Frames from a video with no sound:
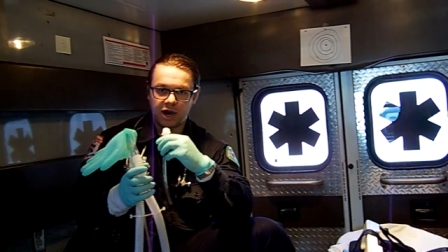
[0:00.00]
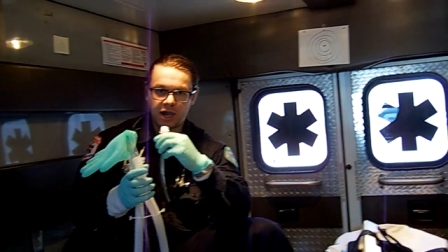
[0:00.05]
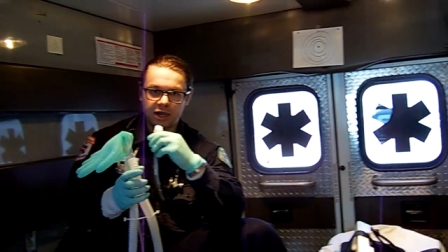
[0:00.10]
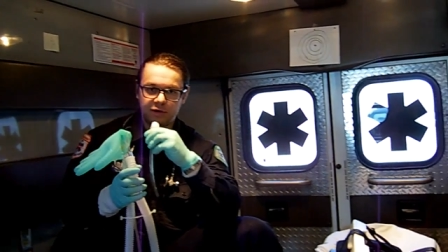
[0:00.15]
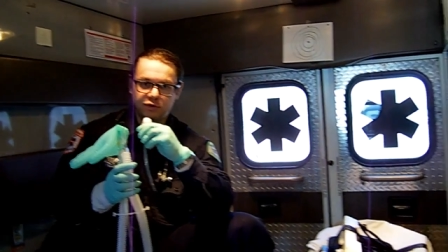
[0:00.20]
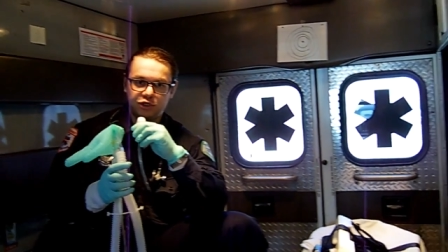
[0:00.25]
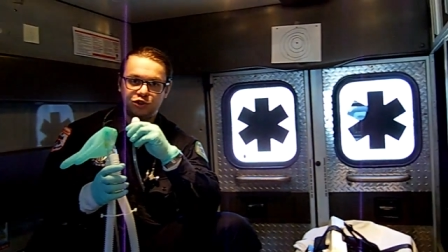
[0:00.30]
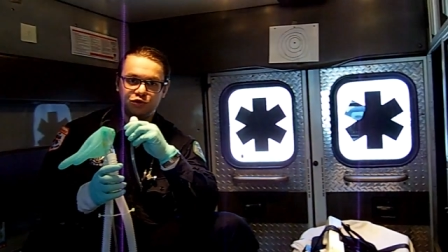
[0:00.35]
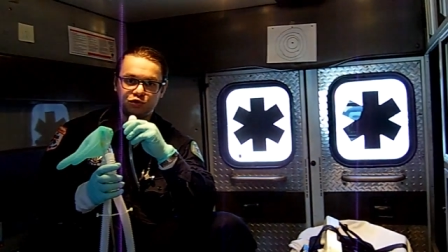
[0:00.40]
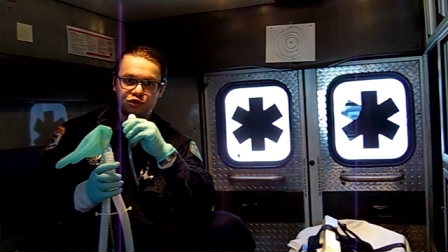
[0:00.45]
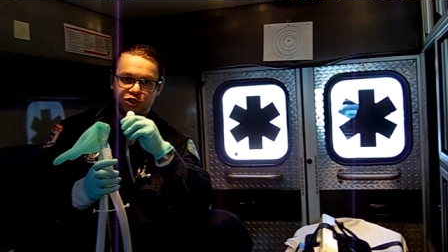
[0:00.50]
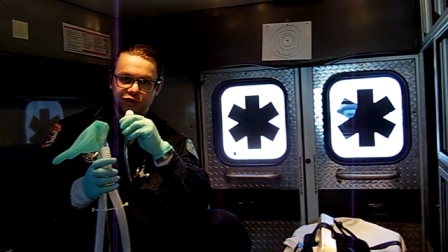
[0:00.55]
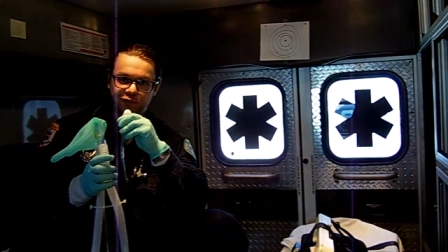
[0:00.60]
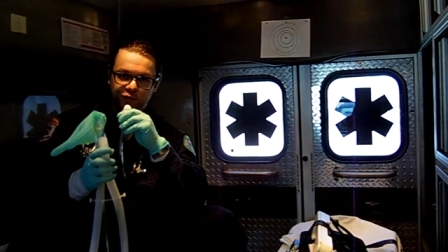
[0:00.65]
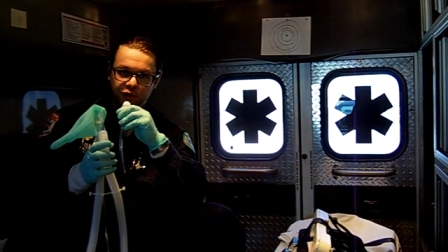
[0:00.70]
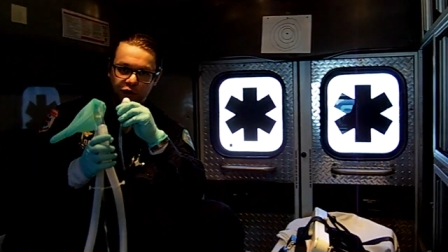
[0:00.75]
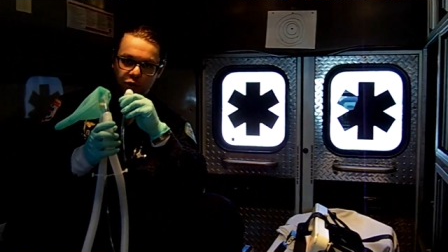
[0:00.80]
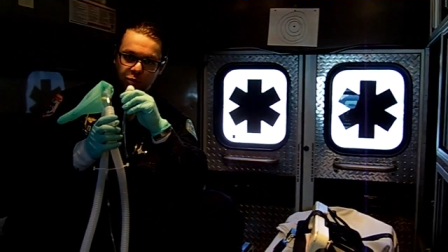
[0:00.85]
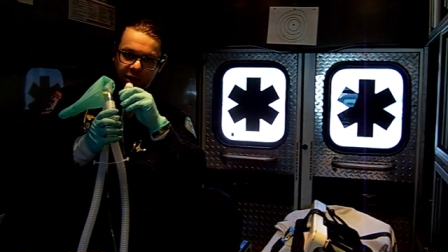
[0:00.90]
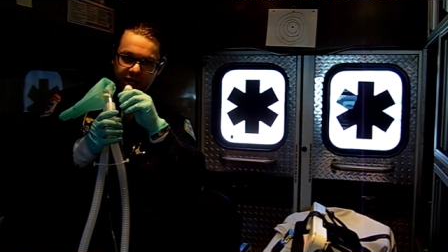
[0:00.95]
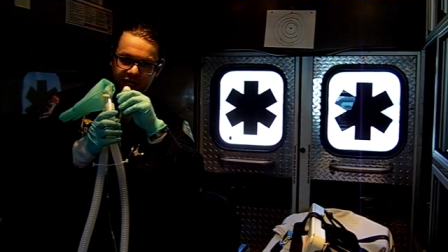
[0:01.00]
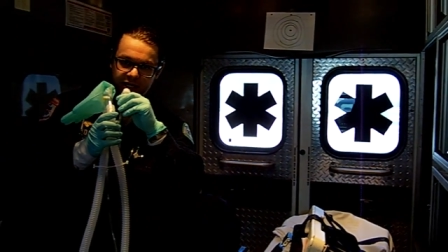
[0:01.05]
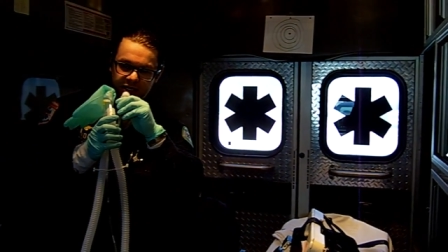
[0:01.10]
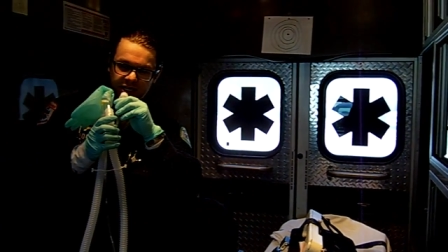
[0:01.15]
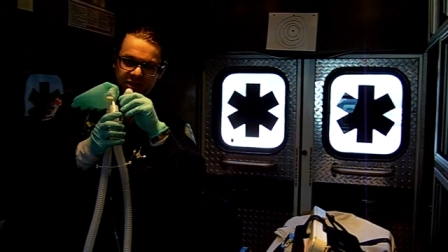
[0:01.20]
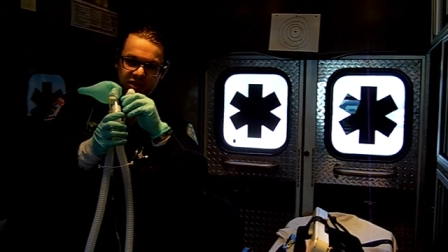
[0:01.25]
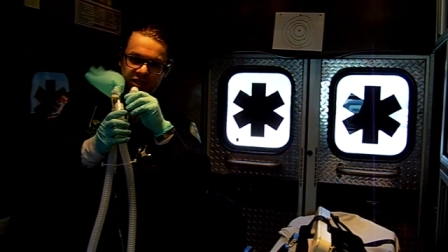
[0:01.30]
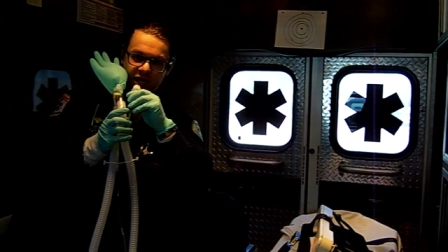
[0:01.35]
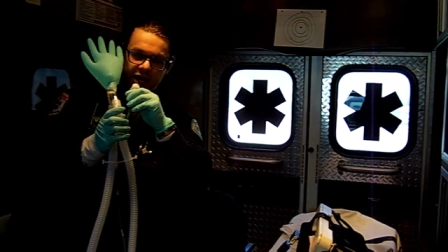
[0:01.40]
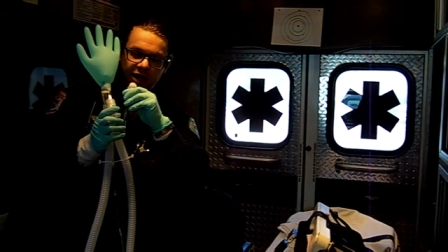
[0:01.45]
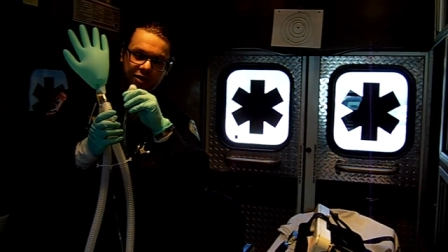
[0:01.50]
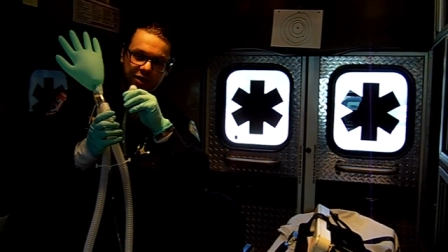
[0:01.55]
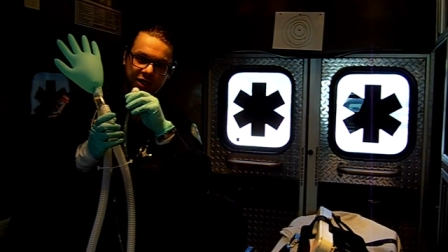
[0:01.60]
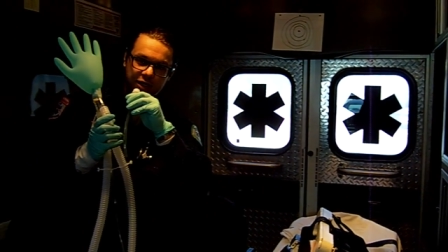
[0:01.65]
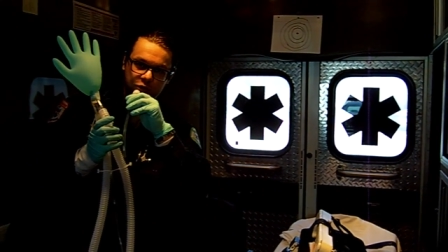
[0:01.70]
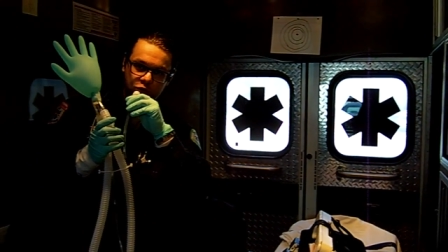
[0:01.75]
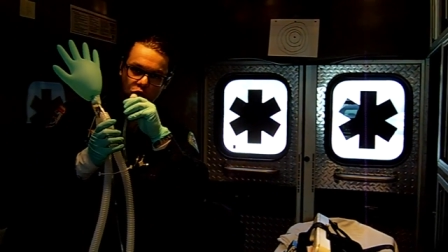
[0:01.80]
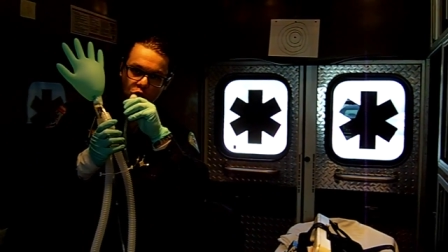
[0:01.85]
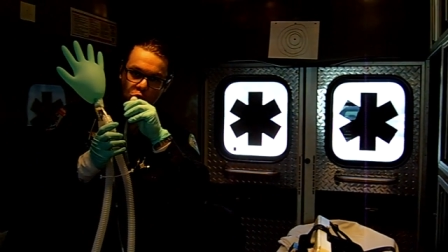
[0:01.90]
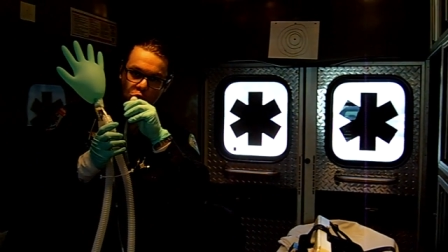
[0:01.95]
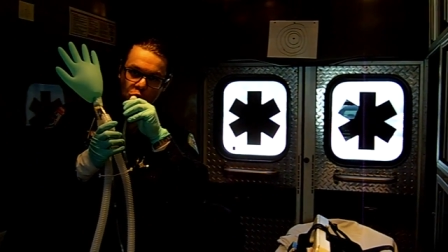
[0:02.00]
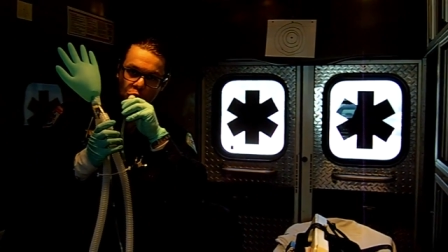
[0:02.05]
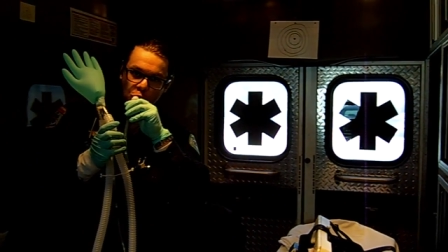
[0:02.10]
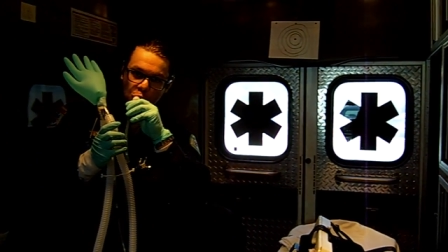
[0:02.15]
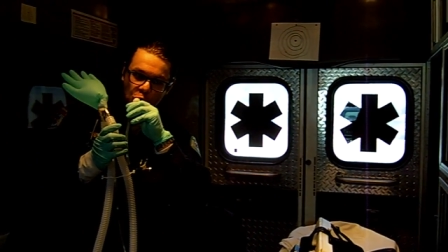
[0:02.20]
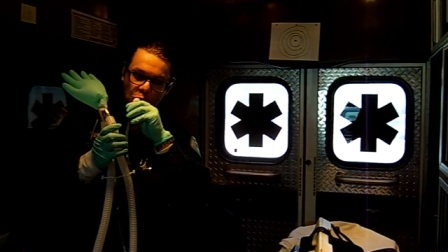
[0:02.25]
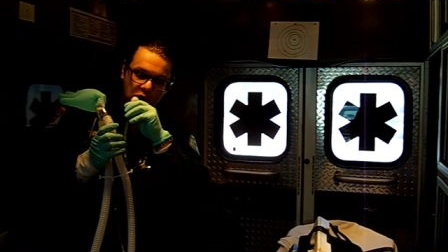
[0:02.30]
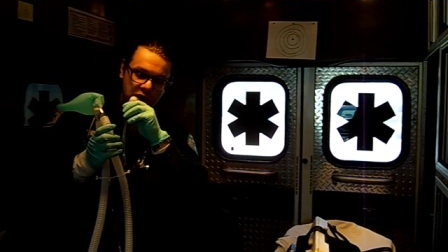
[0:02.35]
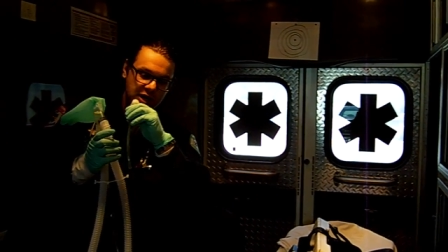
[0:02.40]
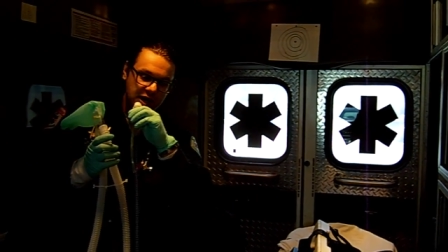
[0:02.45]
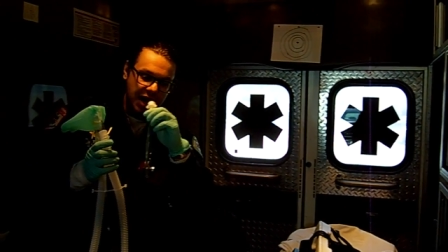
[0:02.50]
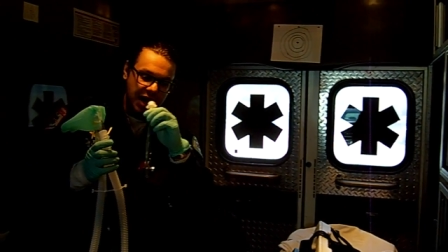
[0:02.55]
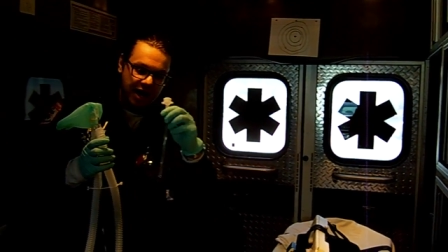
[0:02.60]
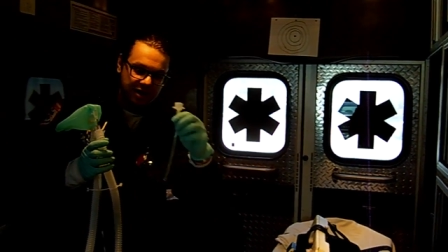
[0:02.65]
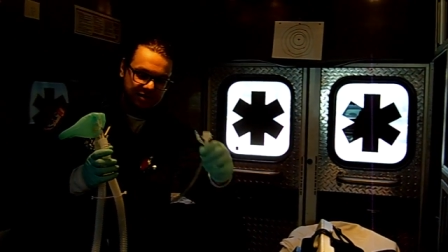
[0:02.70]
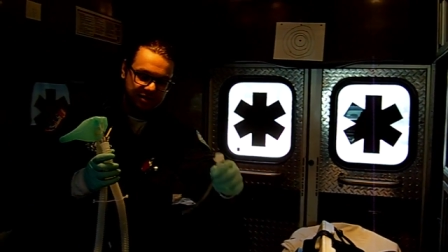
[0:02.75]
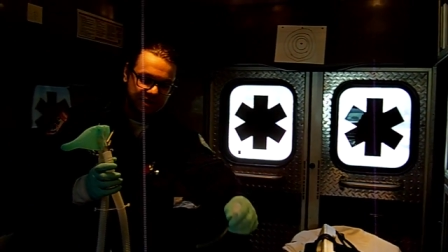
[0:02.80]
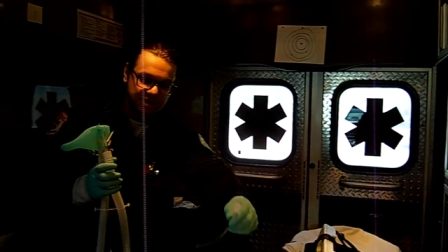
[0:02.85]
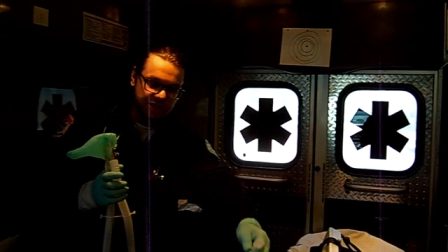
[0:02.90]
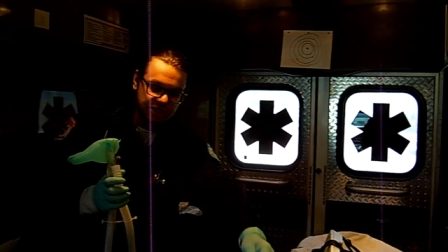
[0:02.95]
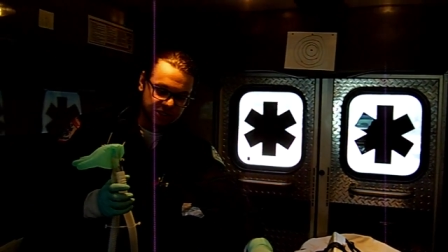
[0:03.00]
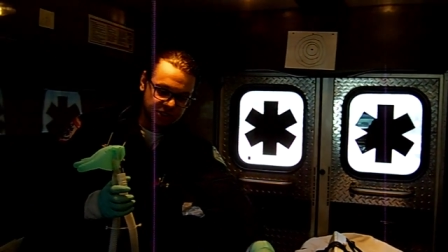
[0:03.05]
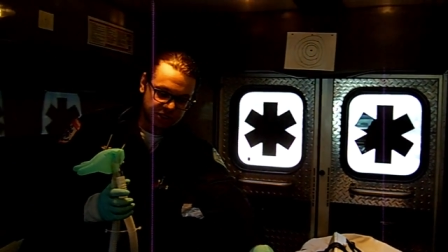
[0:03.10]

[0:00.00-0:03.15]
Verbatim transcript: I reduce the flow by inhaling. And this